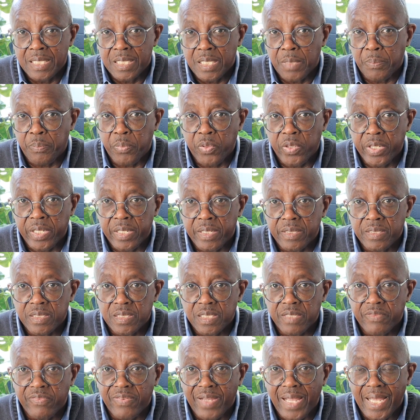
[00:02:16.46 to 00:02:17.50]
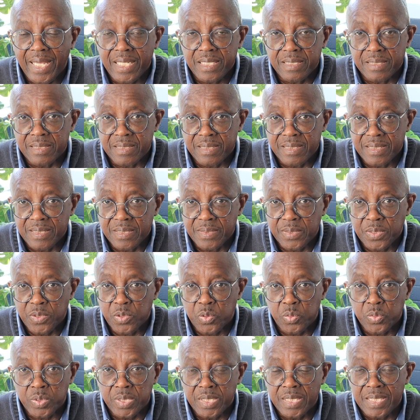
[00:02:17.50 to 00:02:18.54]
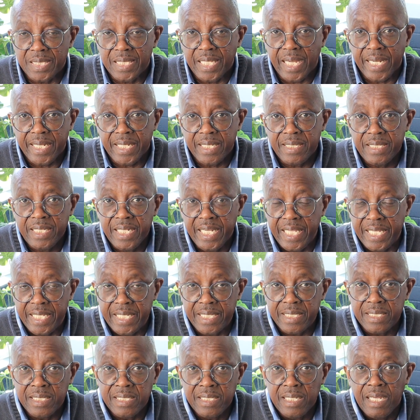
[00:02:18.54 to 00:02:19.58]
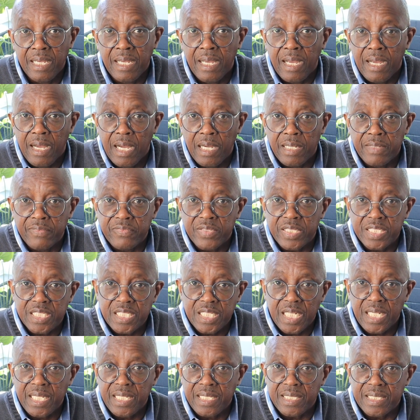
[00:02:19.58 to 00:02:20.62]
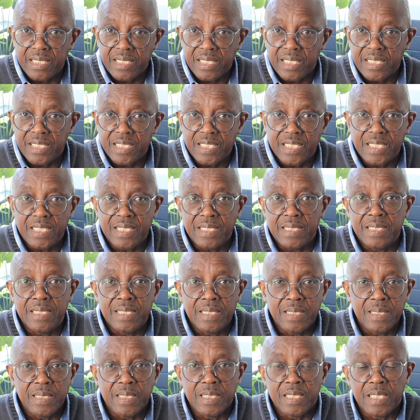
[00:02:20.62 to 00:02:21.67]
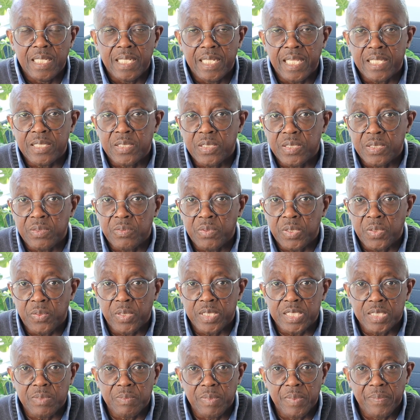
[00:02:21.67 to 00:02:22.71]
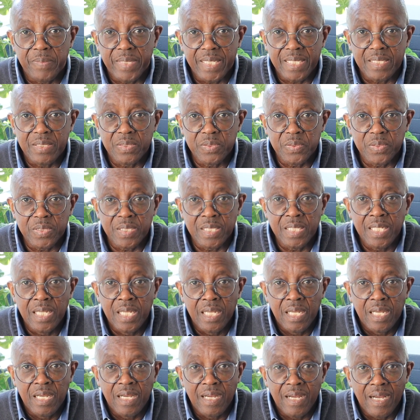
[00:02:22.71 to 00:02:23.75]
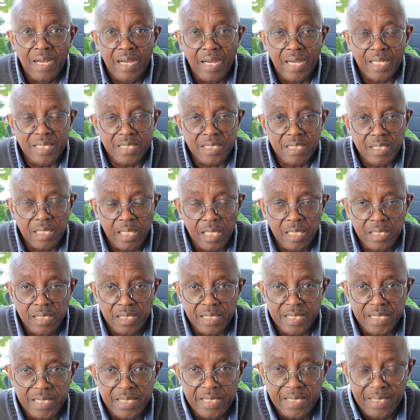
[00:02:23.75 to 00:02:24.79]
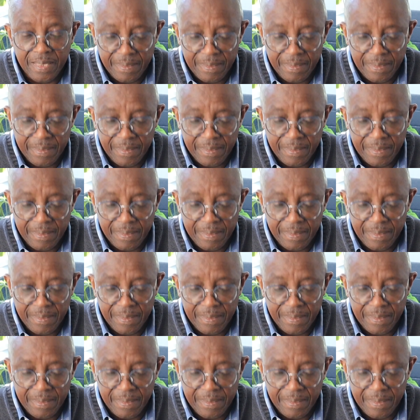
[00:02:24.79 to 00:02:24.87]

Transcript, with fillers: the prayers of Hannah, who was in dire need of a child, and she let her request be made known unto God.